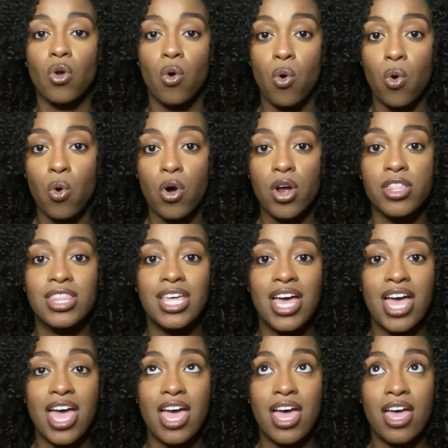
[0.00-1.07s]
Or the
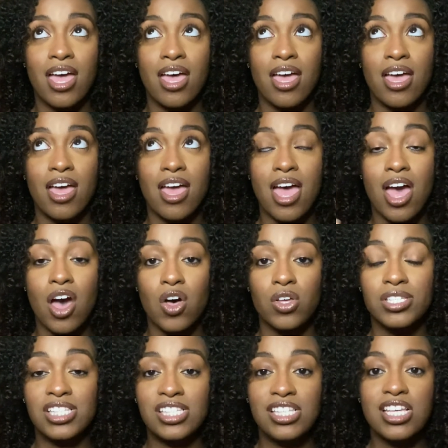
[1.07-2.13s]

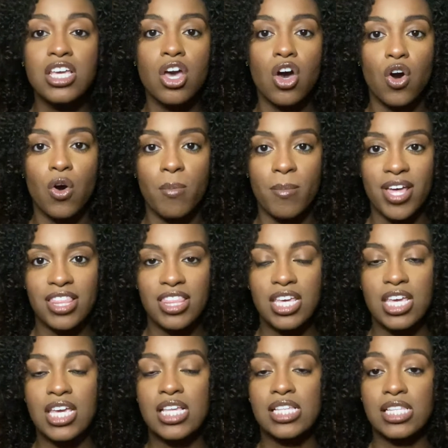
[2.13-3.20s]
LCO method
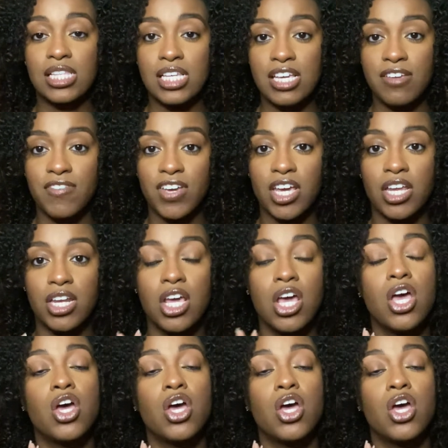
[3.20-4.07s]
is leave-in,